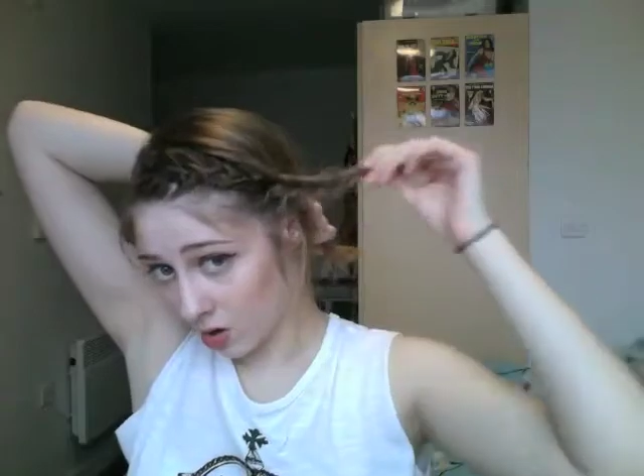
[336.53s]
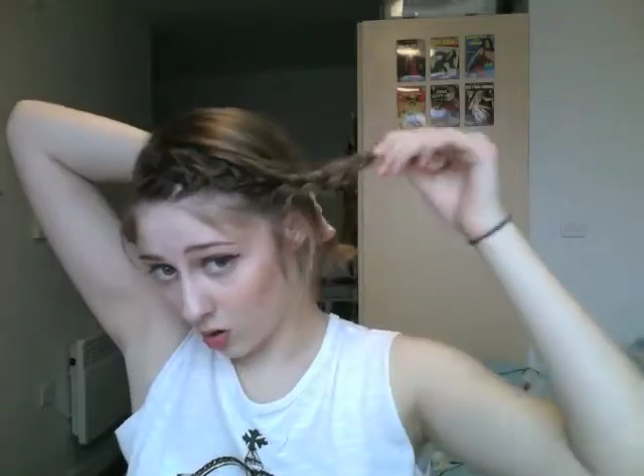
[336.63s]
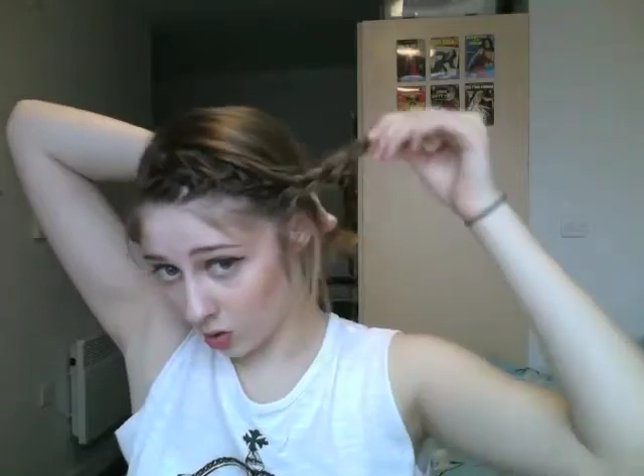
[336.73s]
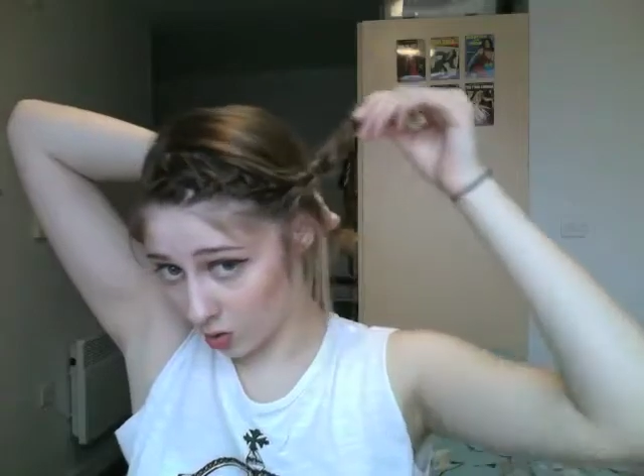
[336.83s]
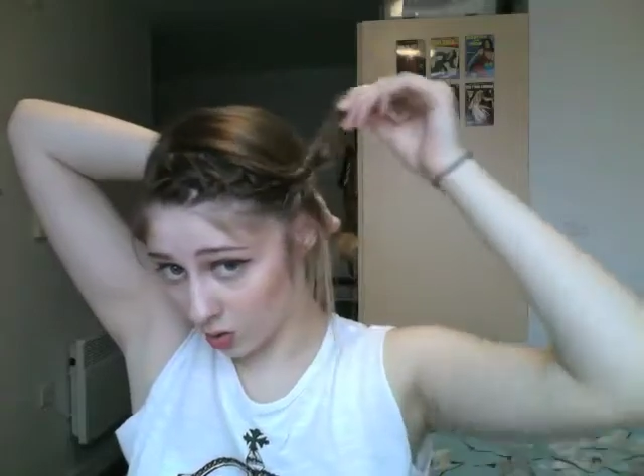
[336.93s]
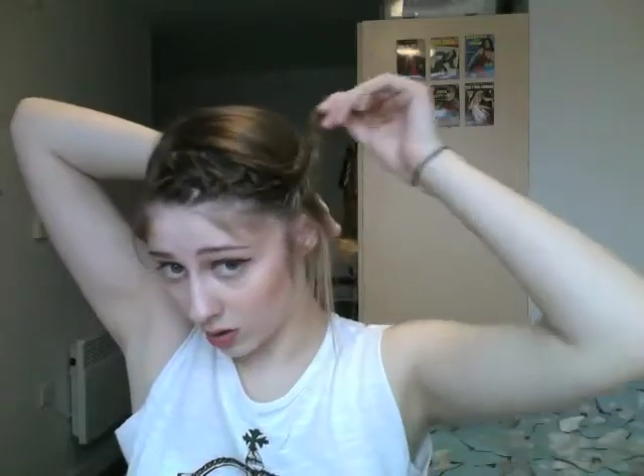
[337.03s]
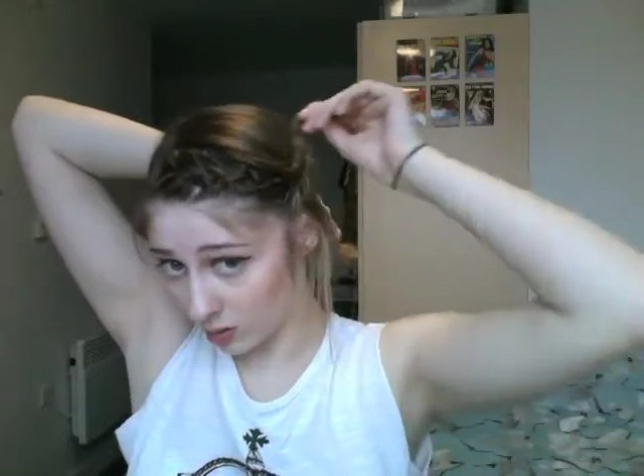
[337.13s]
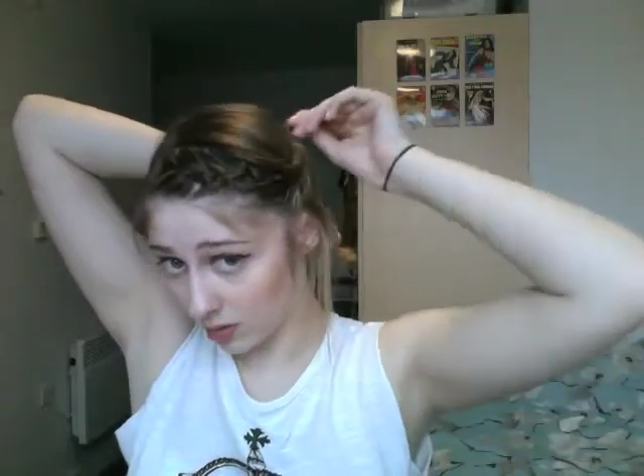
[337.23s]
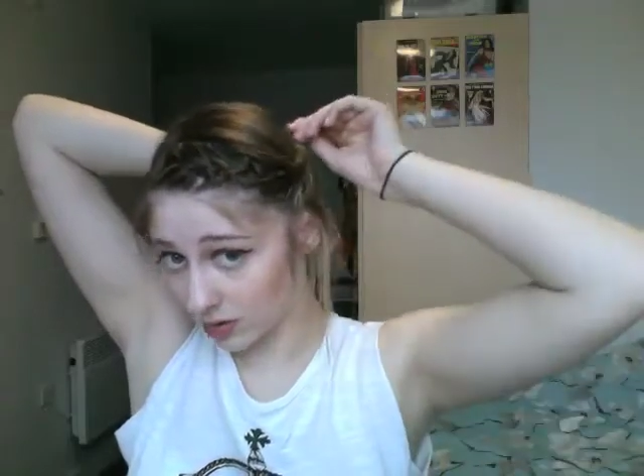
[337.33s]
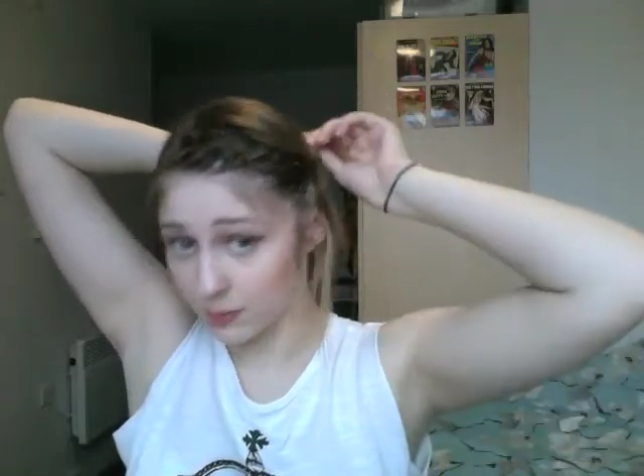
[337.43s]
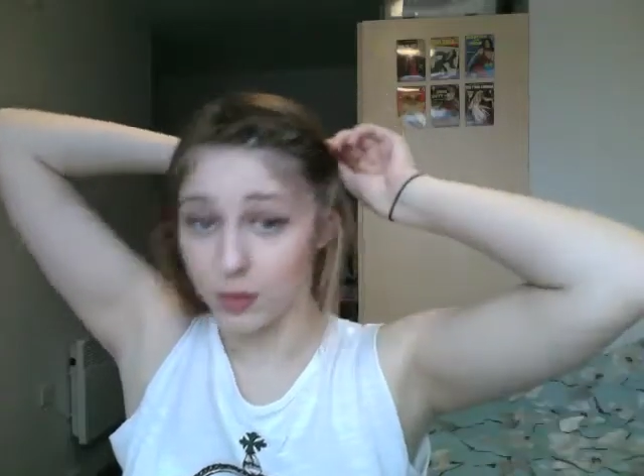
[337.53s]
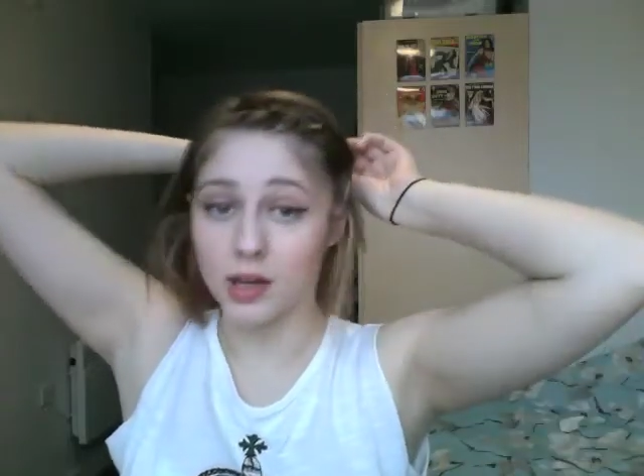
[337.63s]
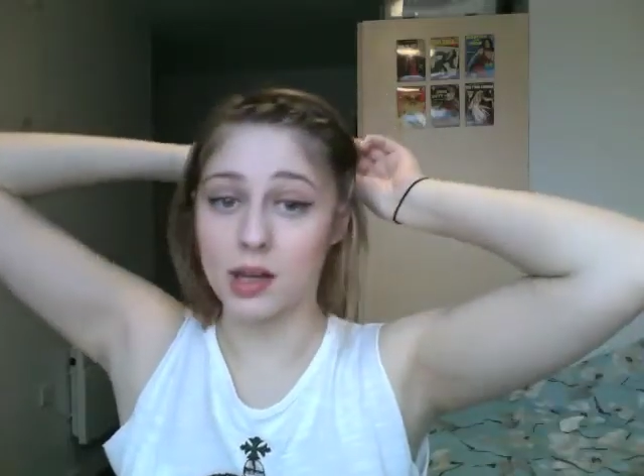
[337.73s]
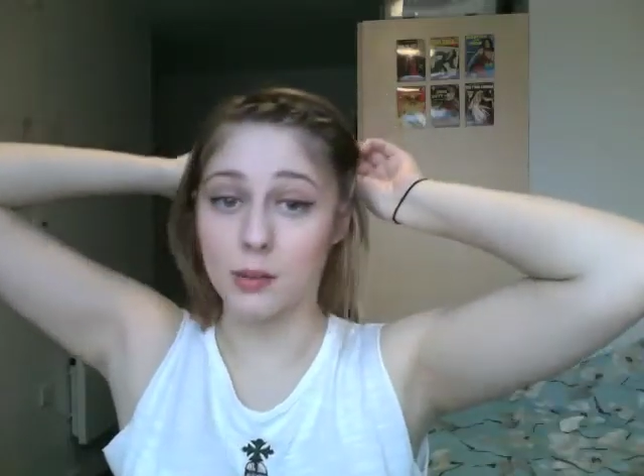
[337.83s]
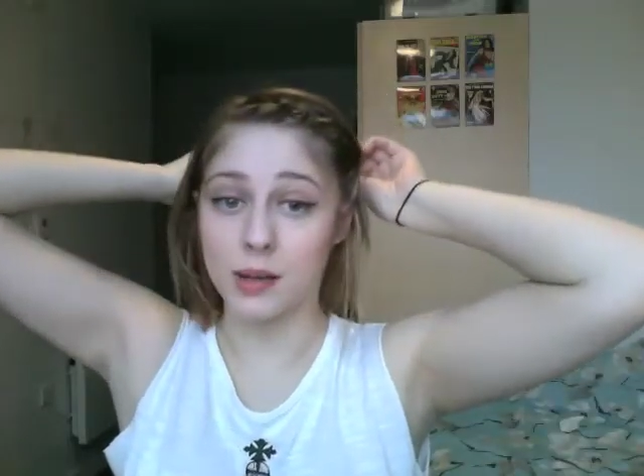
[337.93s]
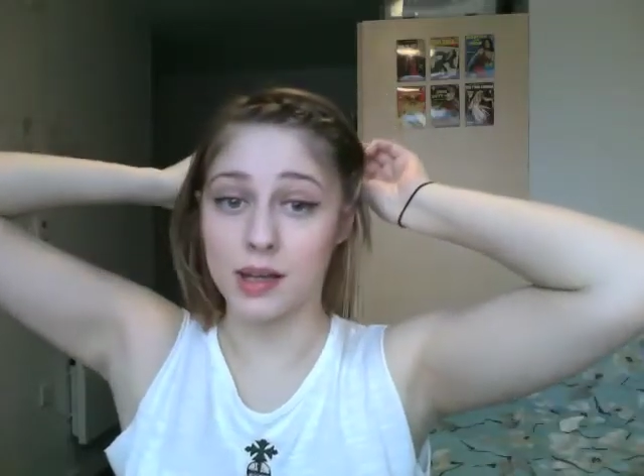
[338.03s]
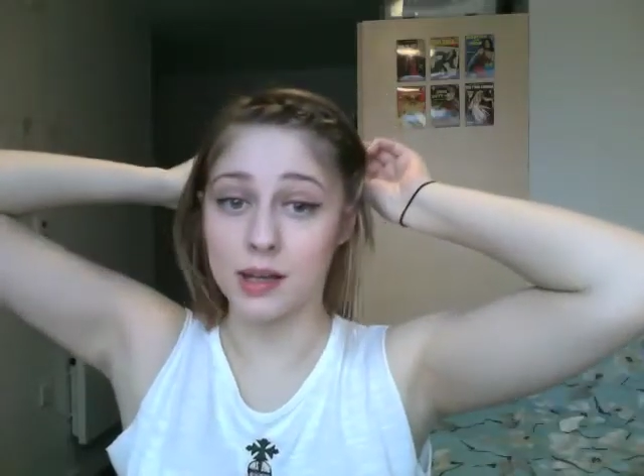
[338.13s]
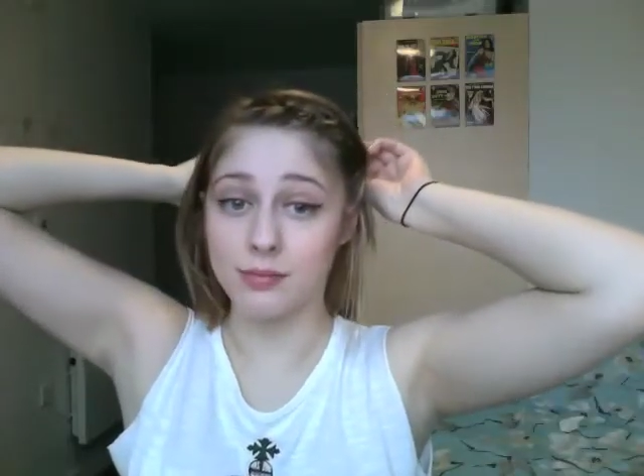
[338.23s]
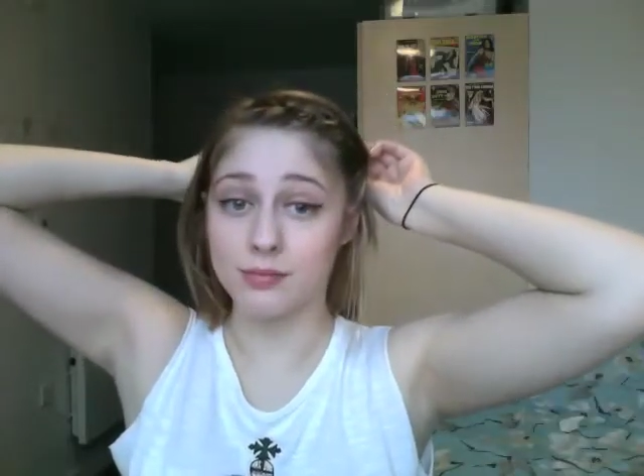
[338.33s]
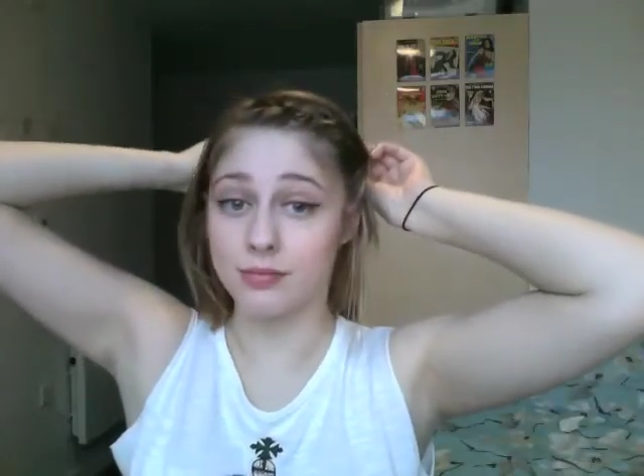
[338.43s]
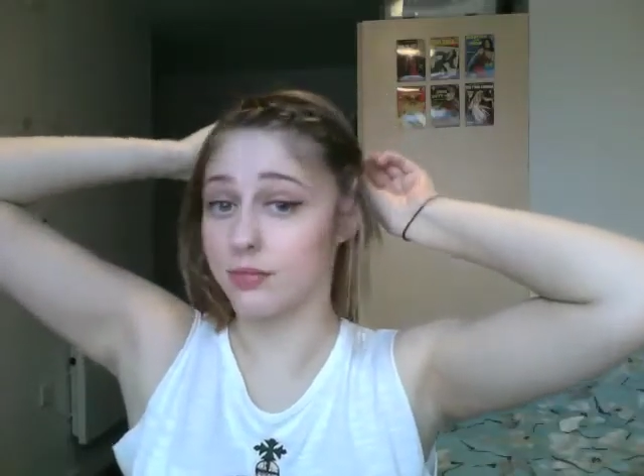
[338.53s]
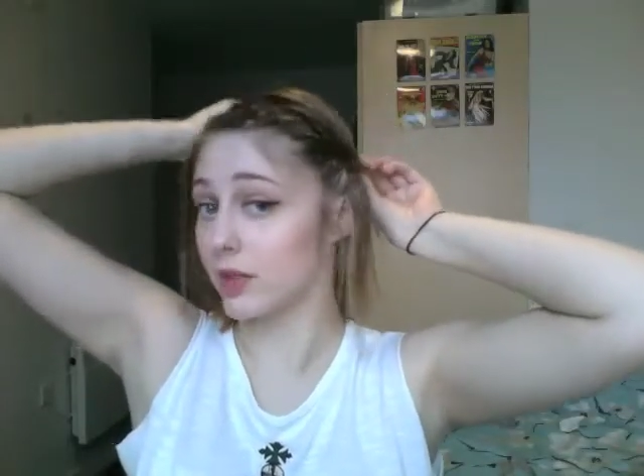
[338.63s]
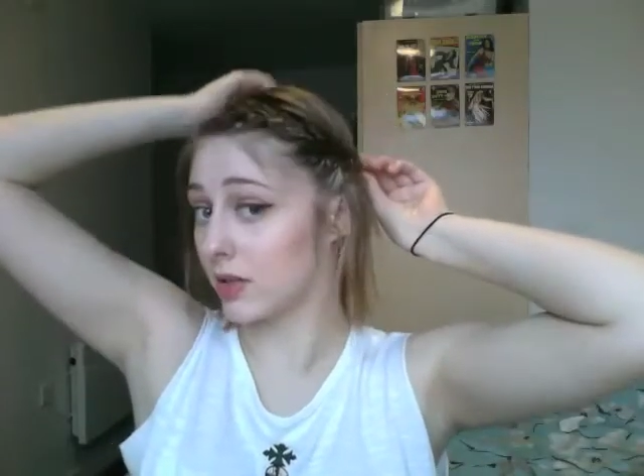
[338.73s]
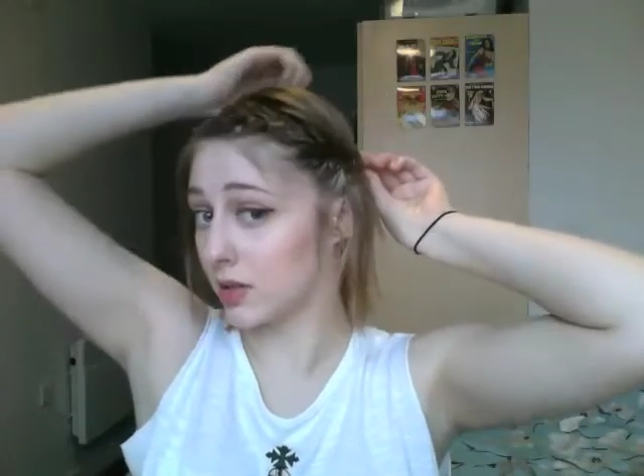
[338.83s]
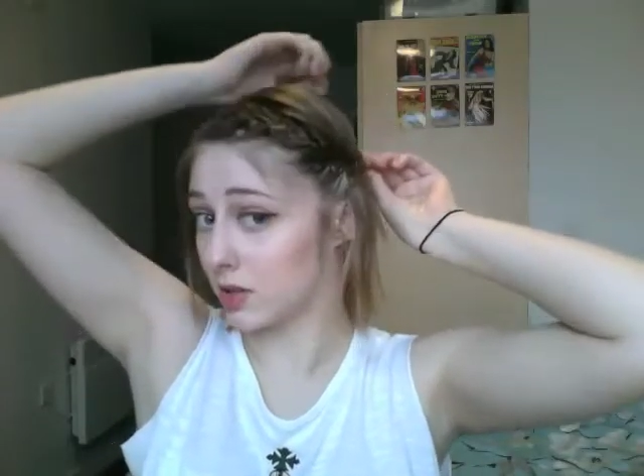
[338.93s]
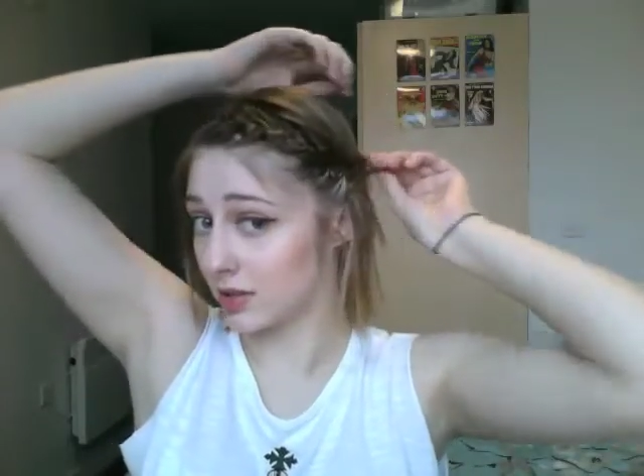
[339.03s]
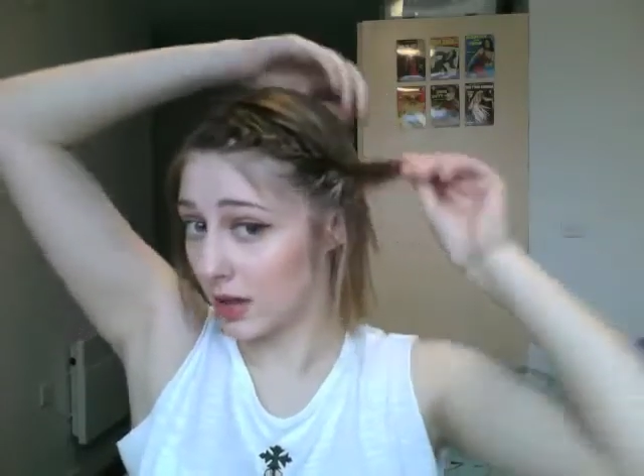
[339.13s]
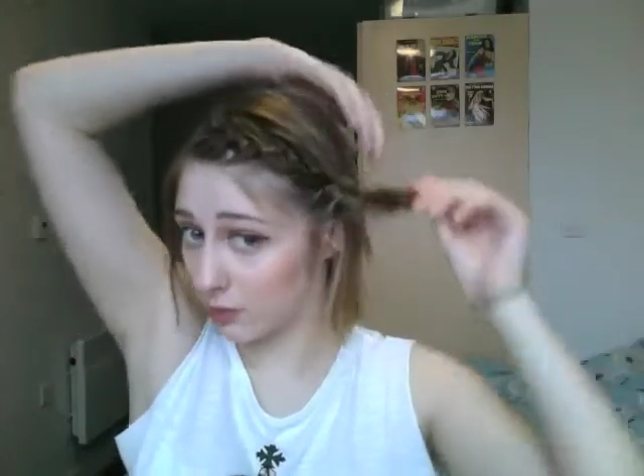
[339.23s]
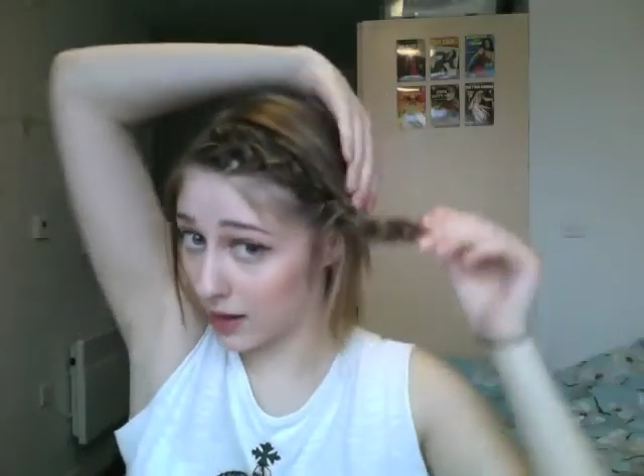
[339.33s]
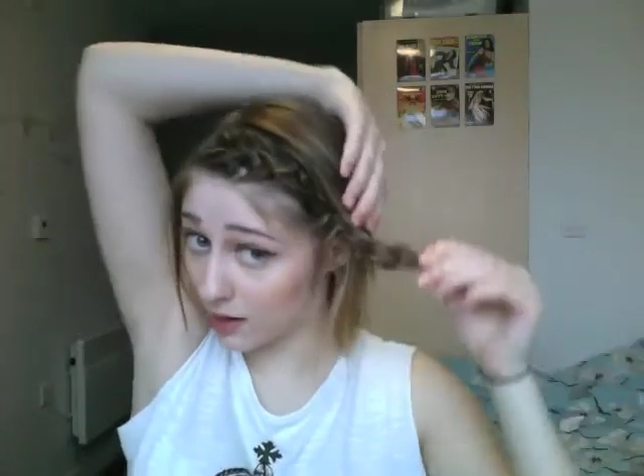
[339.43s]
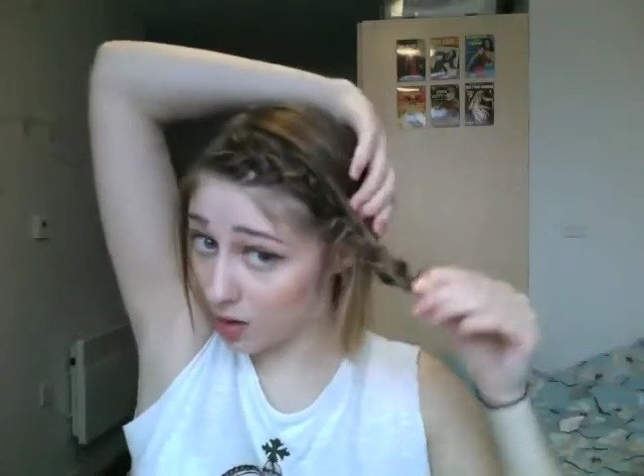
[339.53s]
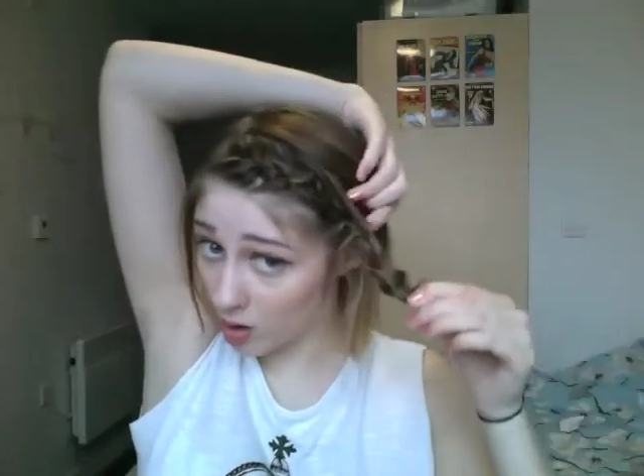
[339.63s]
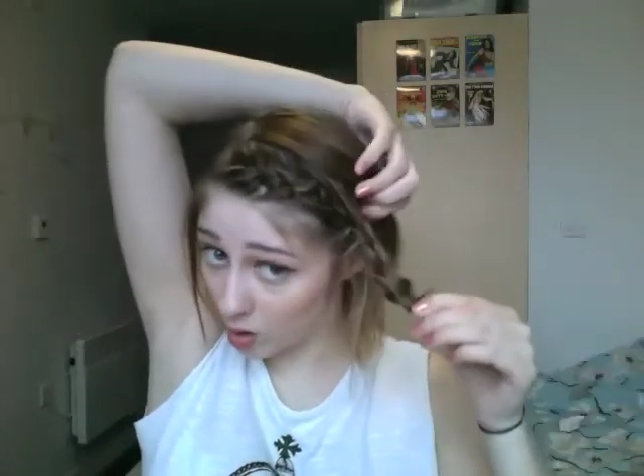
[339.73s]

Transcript: or you can pull it up here so it's just out of the way,